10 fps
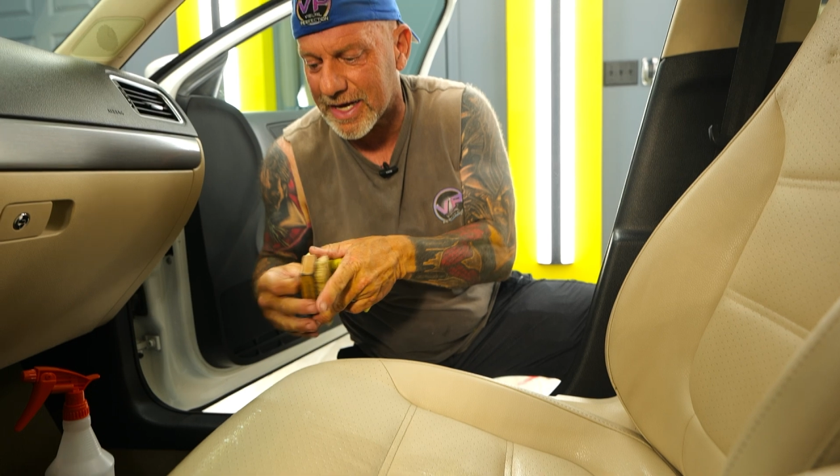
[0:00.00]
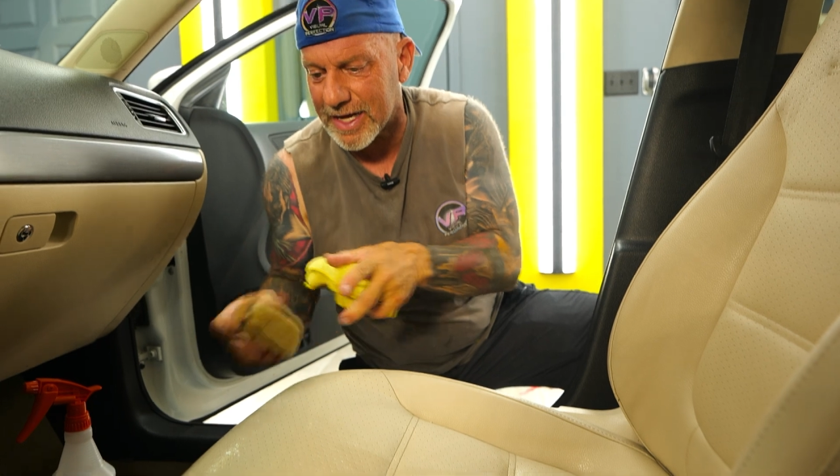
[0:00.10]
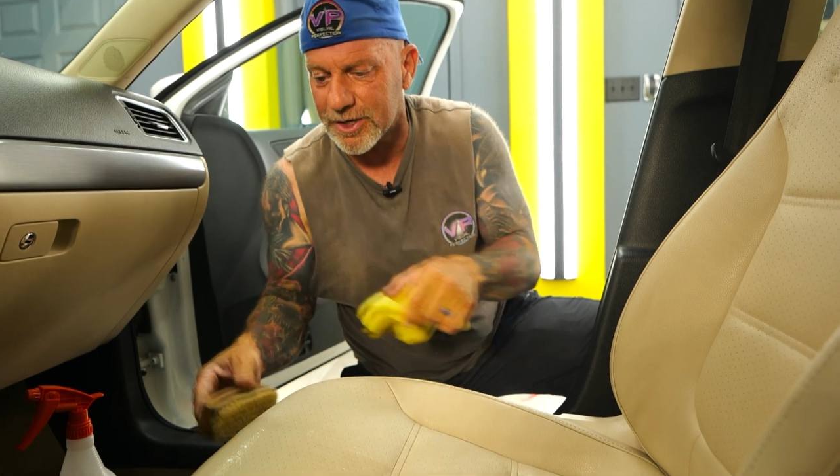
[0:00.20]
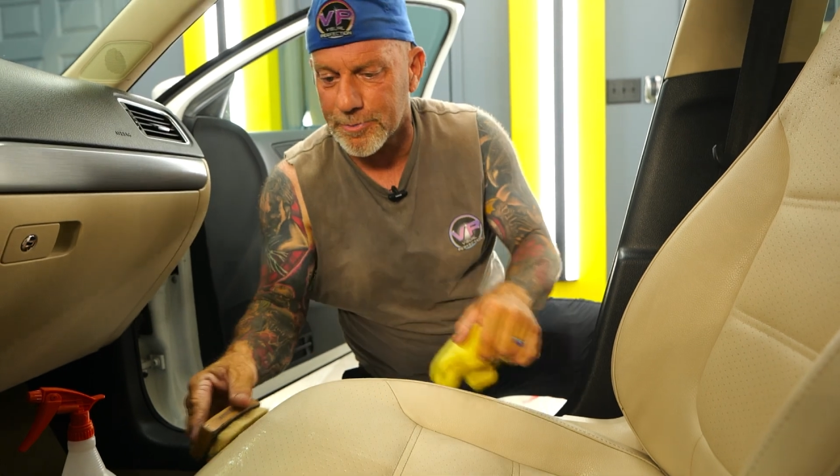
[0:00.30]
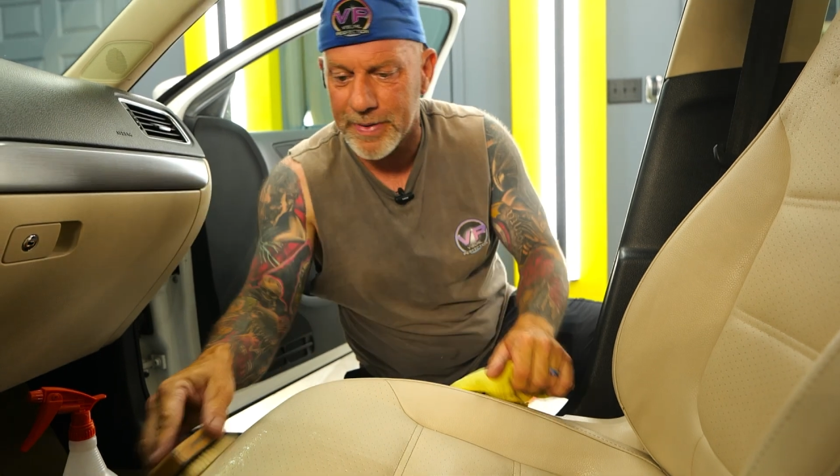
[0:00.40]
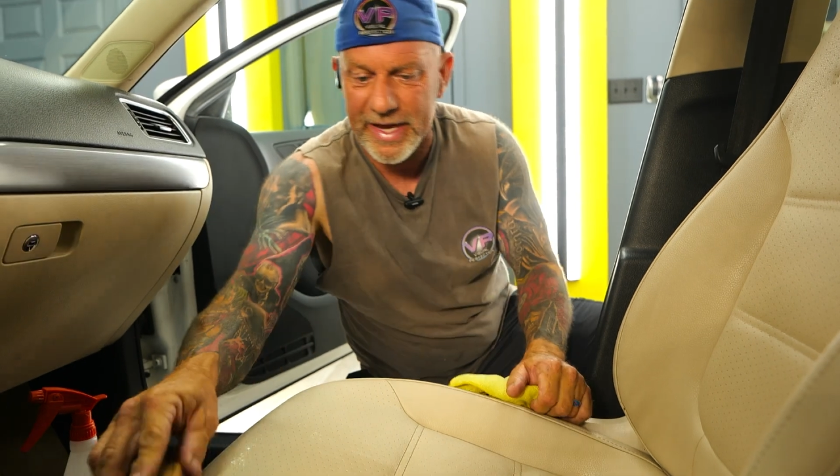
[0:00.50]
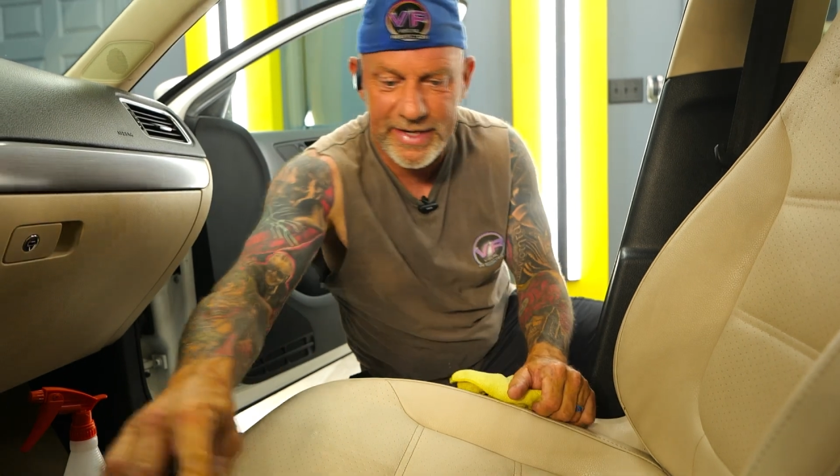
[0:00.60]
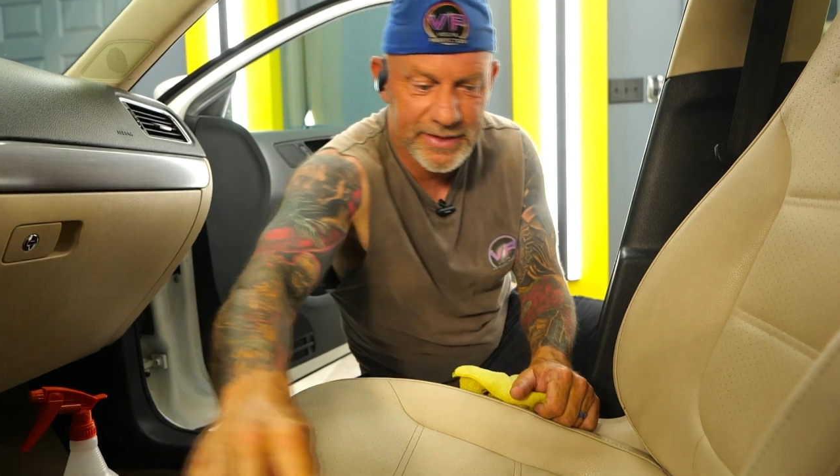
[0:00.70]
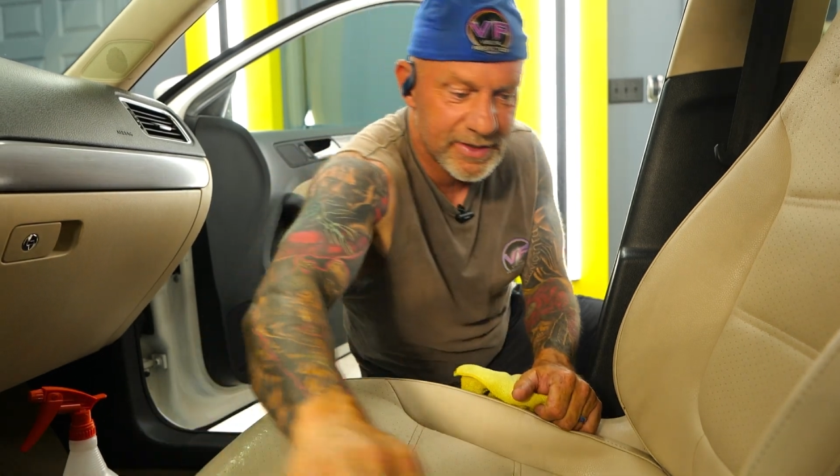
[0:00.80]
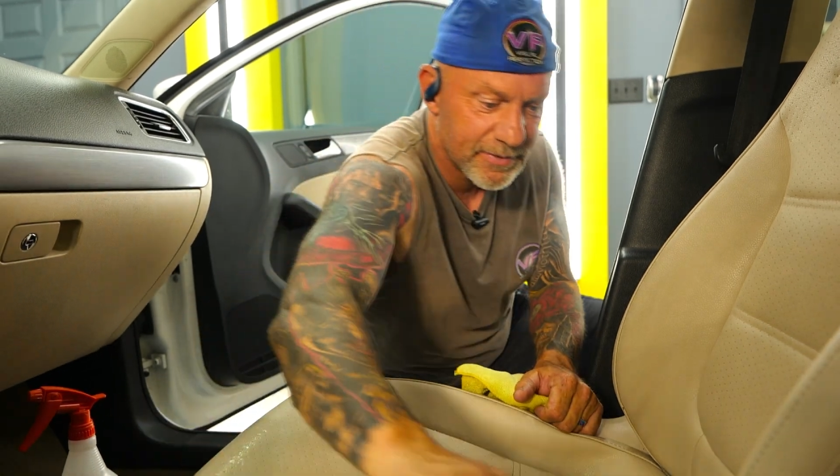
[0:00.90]
of like your
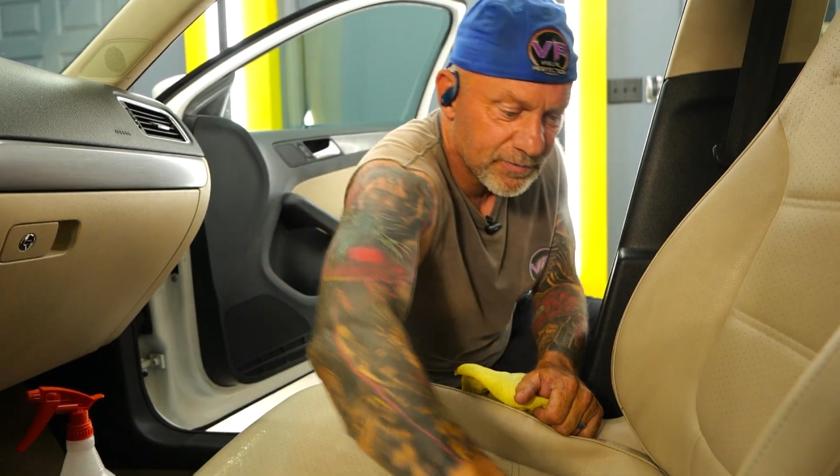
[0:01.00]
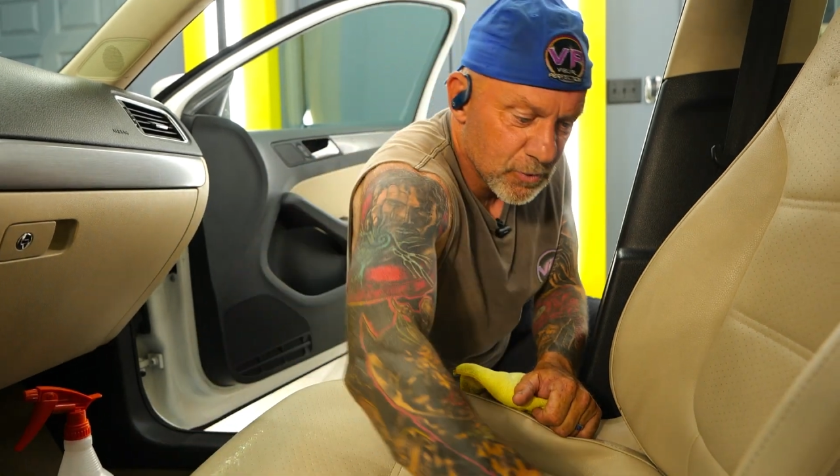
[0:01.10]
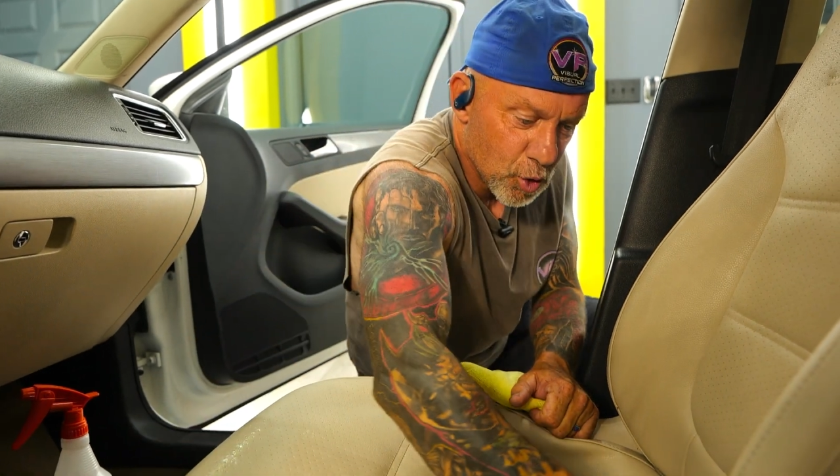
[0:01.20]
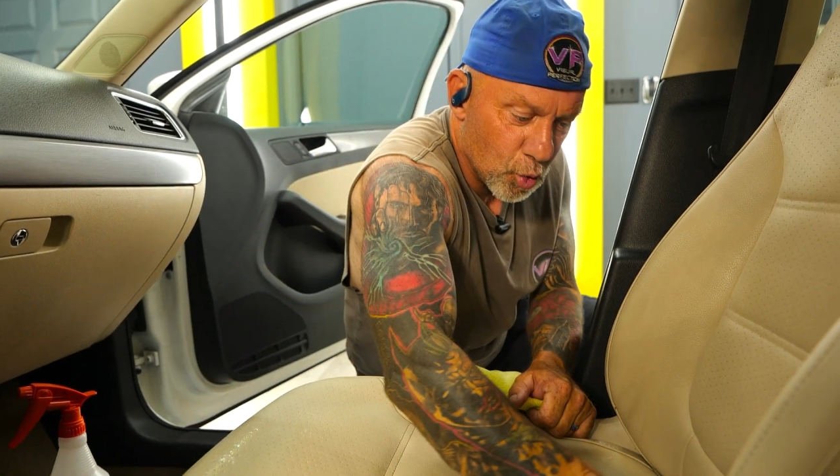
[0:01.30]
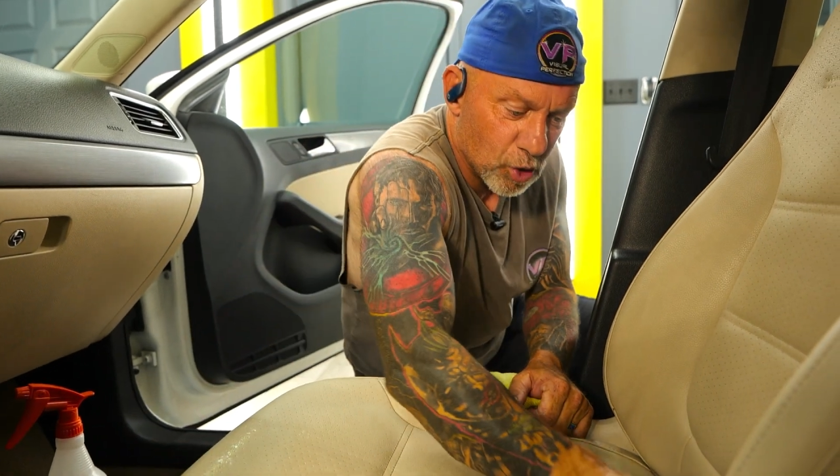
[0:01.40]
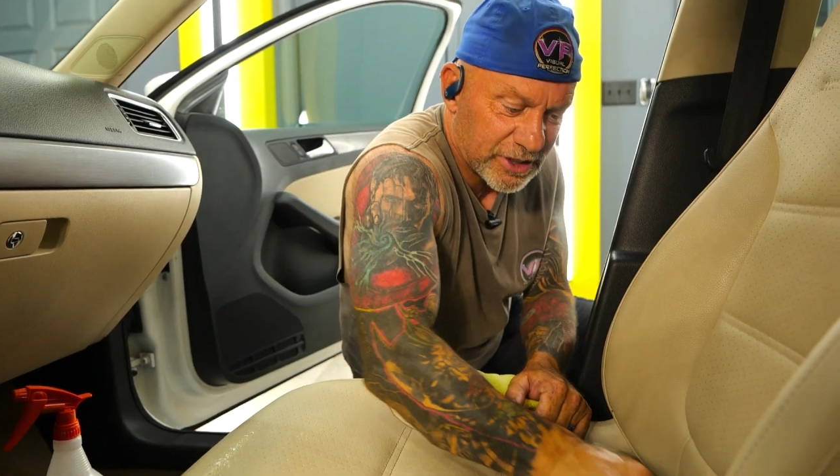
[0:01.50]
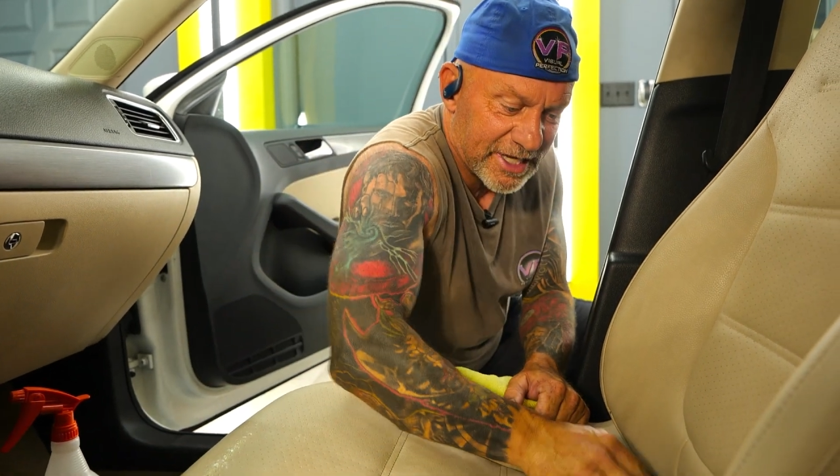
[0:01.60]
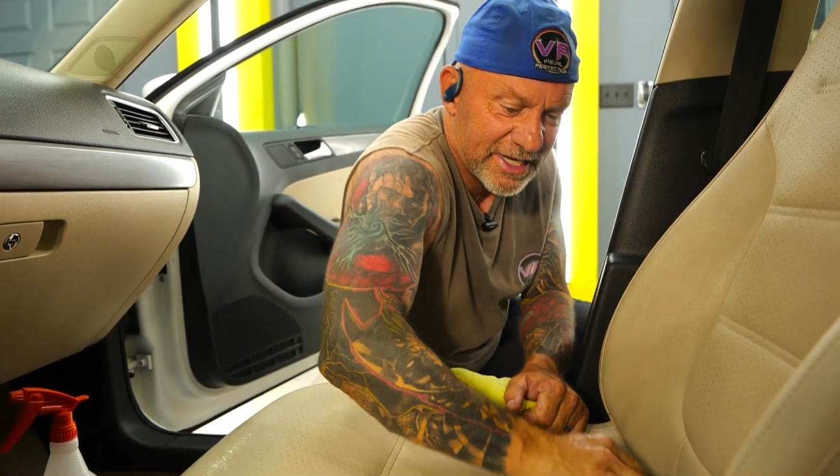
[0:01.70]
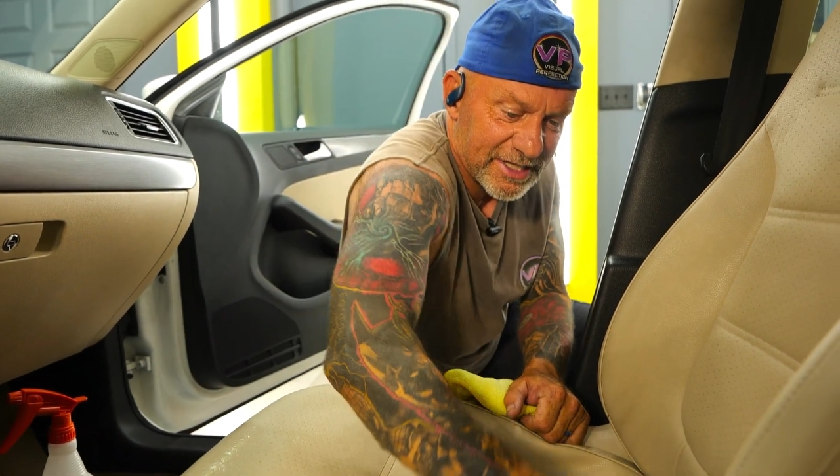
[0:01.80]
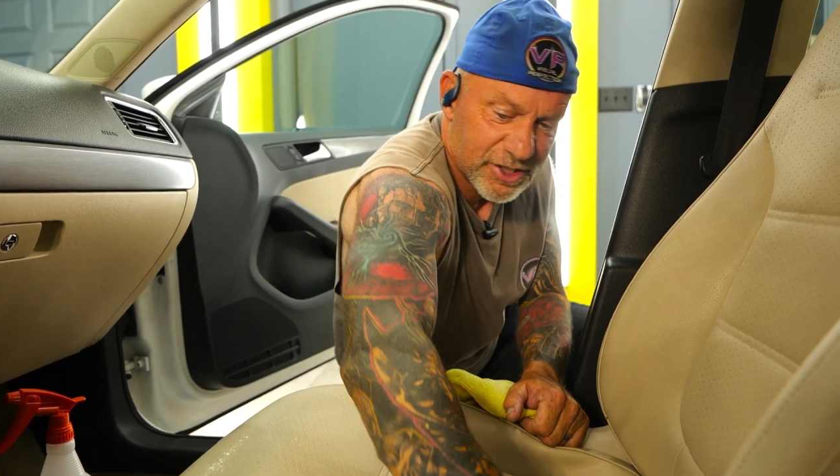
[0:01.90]
paint. Once
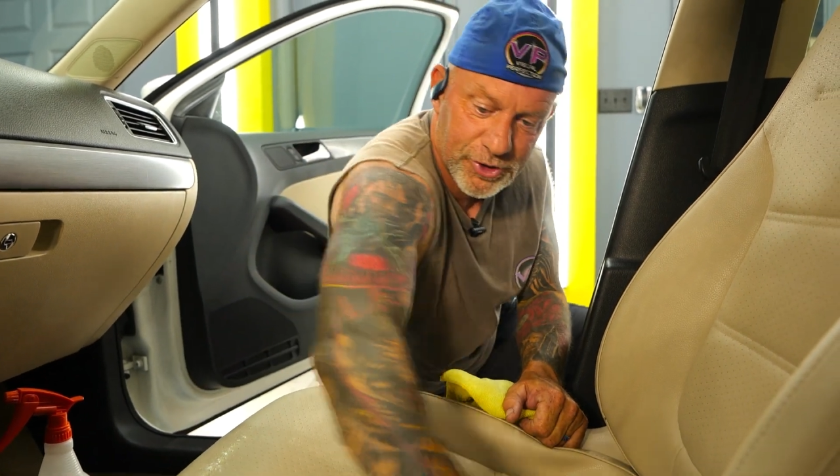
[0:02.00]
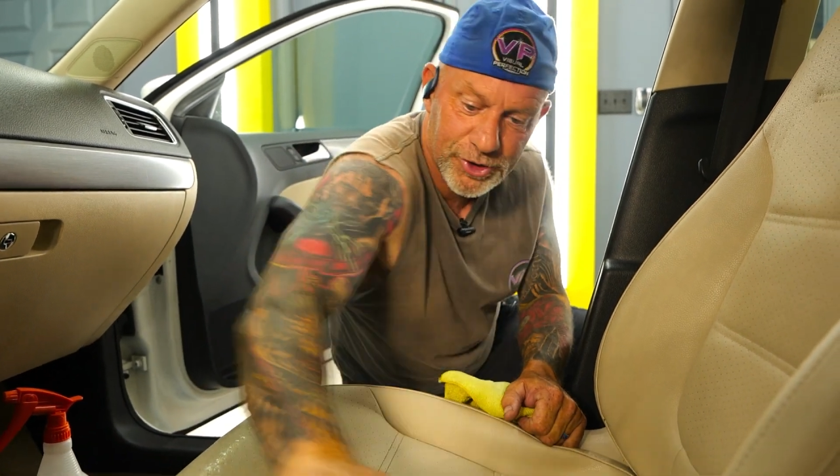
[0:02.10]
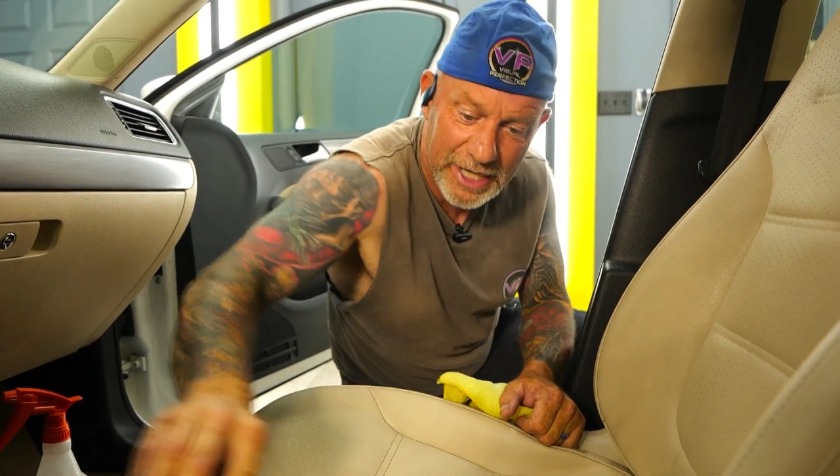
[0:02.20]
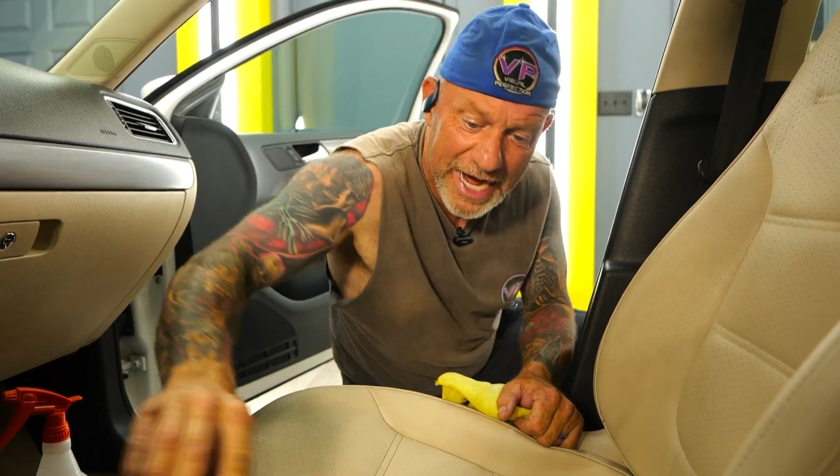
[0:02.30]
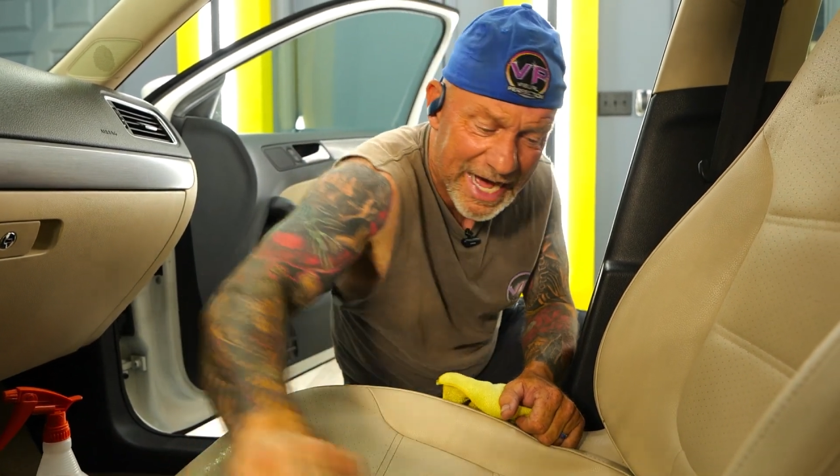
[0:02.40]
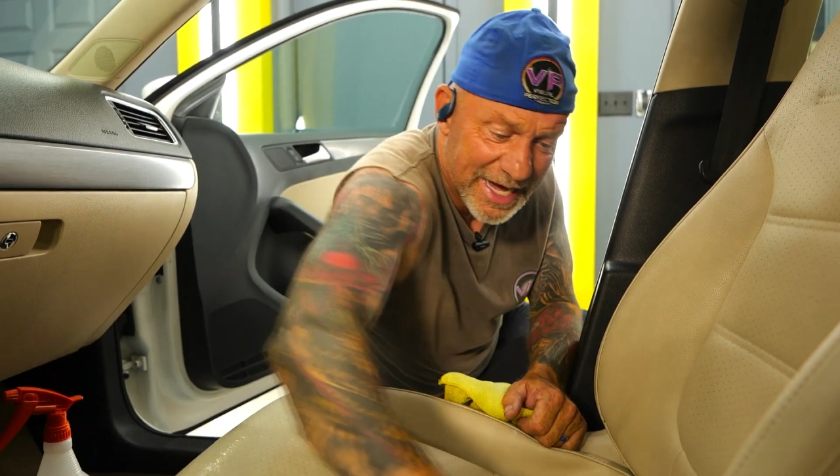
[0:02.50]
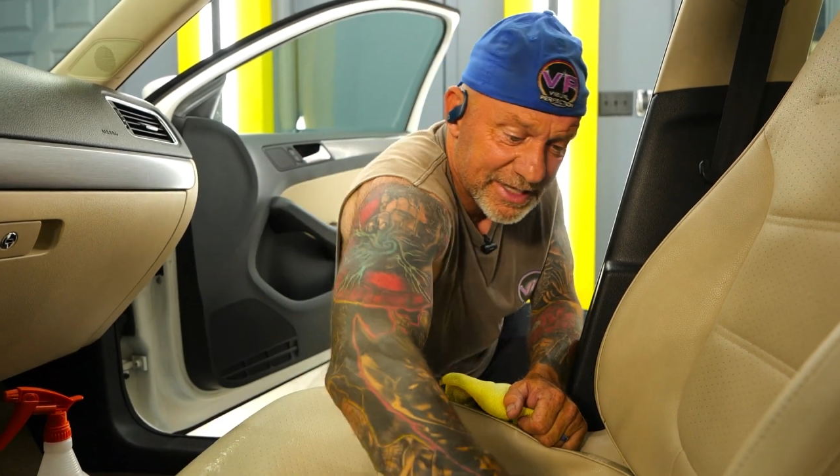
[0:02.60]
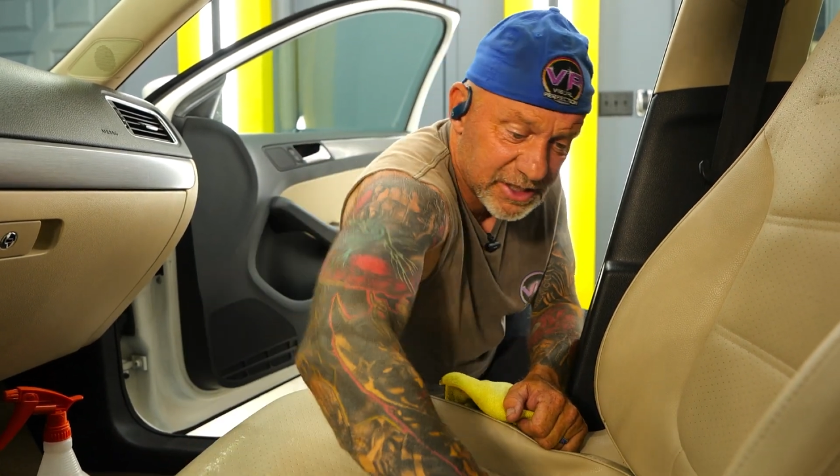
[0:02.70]
it gets dry,